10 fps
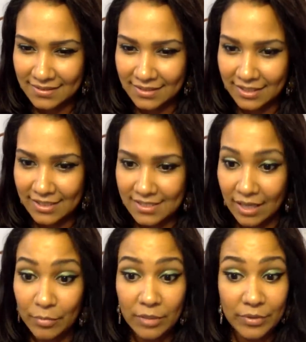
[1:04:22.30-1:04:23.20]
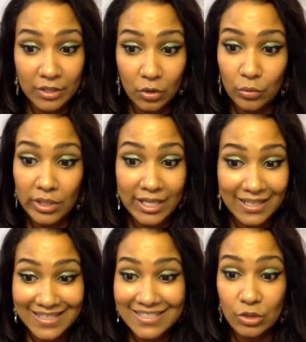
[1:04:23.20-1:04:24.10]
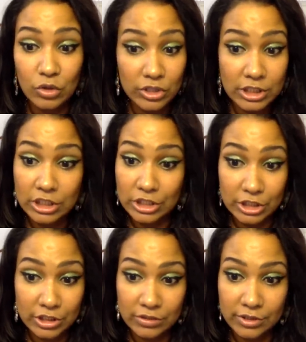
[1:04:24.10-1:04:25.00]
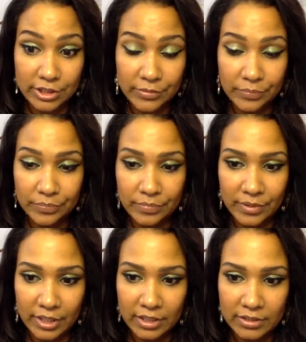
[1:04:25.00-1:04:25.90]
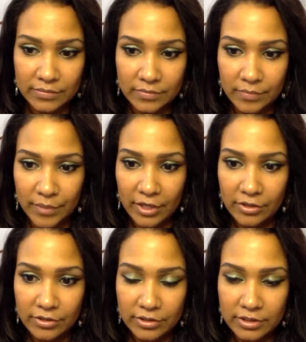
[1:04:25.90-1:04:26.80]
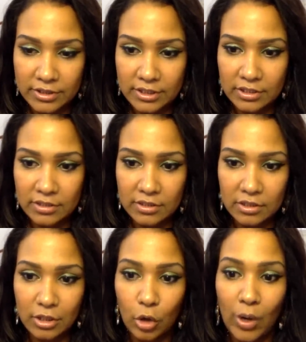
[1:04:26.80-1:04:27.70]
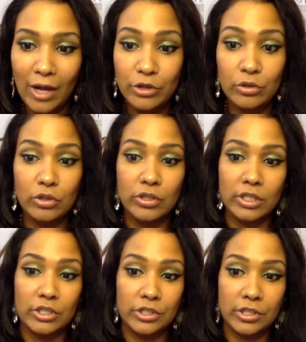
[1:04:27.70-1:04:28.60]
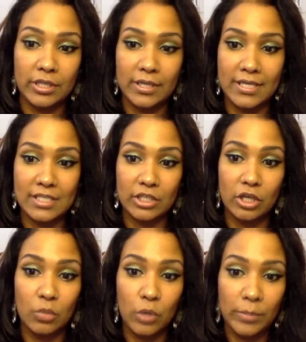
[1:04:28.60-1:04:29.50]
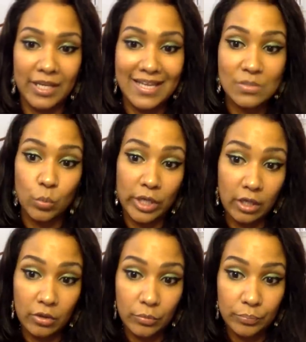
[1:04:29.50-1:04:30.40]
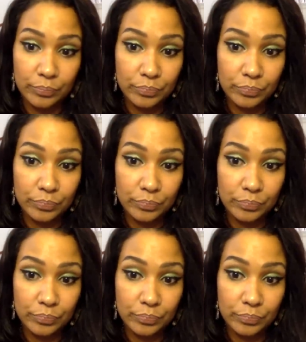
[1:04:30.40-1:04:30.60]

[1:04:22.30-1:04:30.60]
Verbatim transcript: Yes, I'm going to be the old lady that still looks good. Okay. But better to know how you look good as a young woman as well.